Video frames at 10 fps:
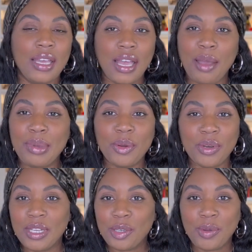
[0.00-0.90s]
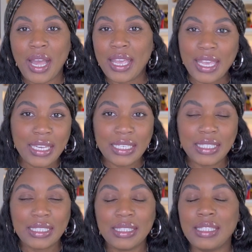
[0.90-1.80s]
I've been on a little
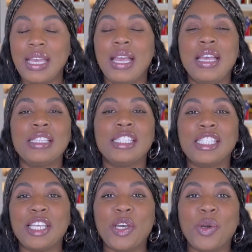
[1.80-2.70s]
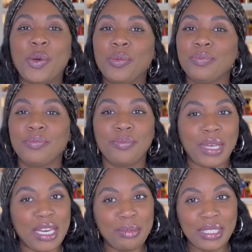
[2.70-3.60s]
hiatus. So my
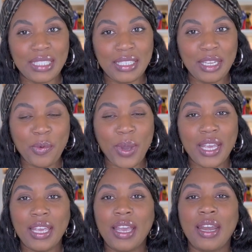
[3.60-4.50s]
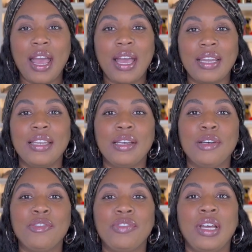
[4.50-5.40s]
name is Sydney White and I
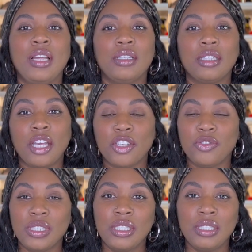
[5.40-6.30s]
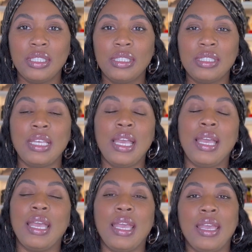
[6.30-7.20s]
love luxury goods
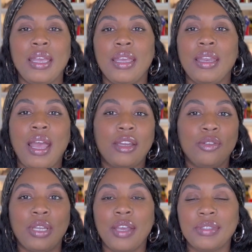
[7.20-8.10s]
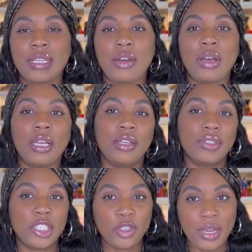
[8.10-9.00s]
and I do lifestyle. I love
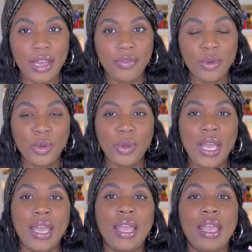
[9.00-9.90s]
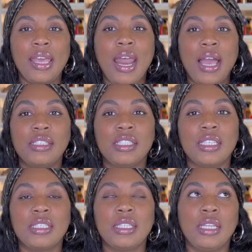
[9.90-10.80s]
to travel and I
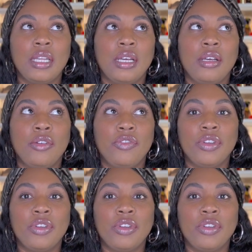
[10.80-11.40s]
just love